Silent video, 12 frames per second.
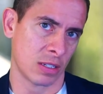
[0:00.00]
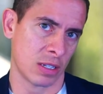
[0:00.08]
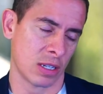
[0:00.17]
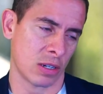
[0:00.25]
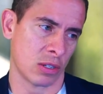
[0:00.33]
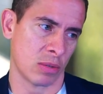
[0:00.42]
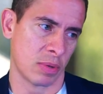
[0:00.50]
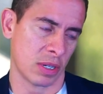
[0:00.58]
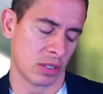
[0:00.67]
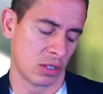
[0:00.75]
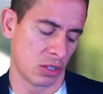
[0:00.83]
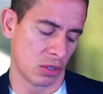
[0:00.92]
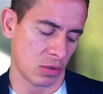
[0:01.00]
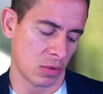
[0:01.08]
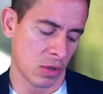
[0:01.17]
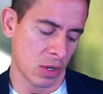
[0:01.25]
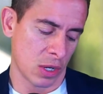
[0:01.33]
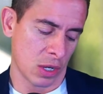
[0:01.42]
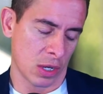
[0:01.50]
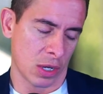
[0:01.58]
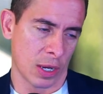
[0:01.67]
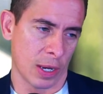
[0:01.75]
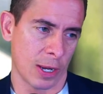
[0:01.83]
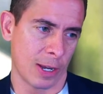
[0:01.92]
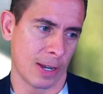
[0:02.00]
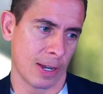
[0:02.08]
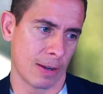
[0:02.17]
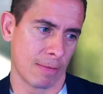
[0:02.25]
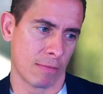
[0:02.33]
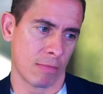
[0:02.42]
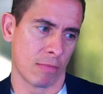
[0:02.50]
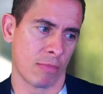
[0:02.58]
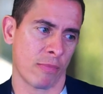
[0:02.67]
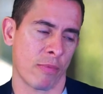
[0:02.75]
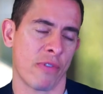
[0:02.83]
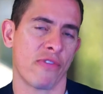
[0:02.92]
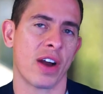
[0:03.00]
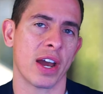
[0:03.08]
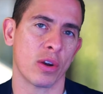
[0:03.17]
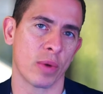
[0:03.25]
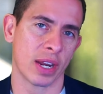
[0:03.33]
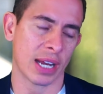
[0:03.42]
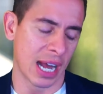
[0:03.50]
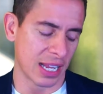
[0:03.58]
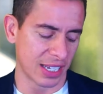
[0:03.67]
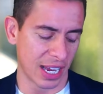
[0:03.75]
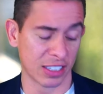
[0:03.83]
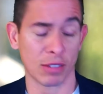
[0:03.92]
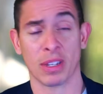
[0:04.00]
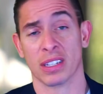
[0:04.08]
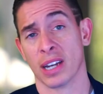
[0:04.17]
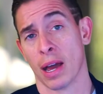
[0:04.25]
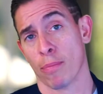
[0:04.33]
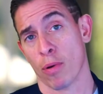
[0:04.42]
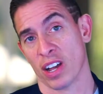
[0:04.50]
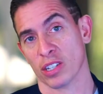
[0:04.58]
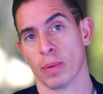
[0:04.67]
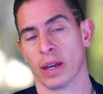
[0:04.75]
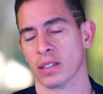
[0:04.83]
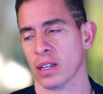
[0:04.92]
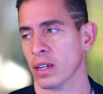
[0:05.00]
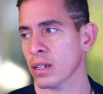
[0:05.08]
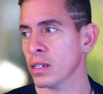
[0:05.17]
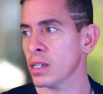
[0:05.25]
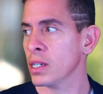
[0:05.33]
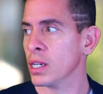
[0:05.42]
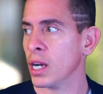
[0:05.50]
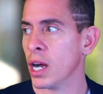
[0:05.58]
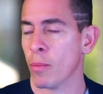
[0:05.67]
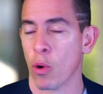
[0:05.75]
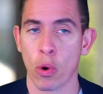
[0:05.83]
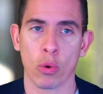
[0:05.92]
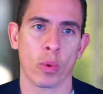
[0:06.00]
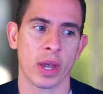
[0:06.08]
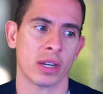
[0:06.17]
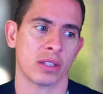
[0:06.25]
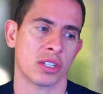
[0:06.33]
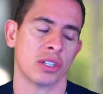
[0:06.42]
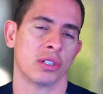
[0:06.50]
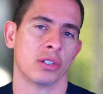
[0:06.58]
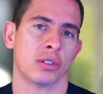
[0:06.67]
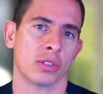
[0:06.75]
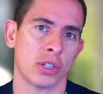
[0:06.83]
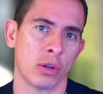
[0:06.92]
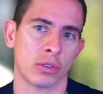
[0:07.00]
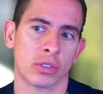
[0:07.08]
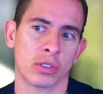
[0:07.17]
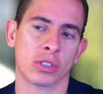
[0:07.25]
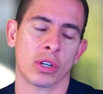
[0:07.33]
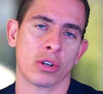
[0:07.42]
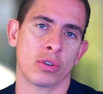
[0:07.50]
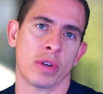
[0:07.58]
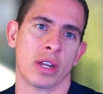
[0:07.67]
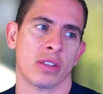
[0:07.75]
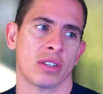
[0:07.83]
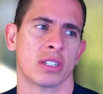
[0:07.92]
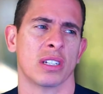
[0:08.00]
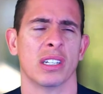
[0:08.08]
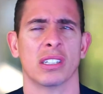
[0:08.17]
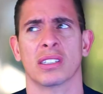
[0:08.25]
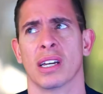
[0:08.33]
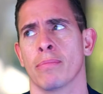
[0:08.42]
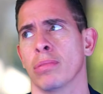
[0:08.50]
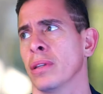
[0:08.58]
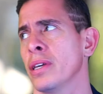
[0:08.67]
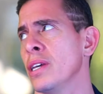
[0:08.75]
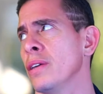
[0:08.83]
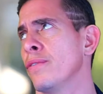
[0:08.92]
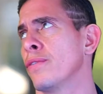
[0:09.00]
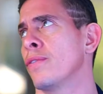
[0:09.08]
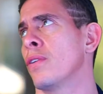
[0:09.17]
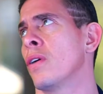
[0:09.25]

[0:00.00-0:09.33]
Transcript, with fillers: that all depends too. But find a way to contact them that's not prospecting, or wait until, you know, start creating this list. I believe,